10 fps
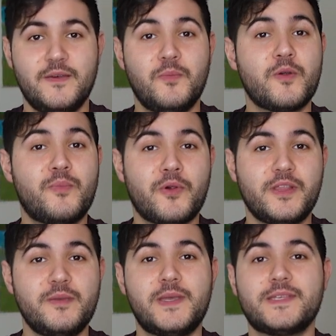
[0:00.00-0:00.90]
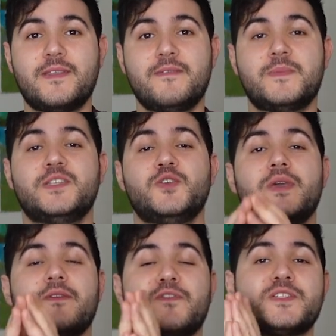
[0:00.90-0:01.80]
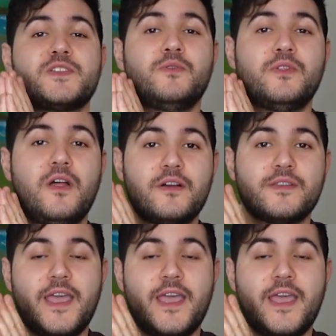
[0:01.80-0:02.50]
More importantly, because they've been doing it for so long,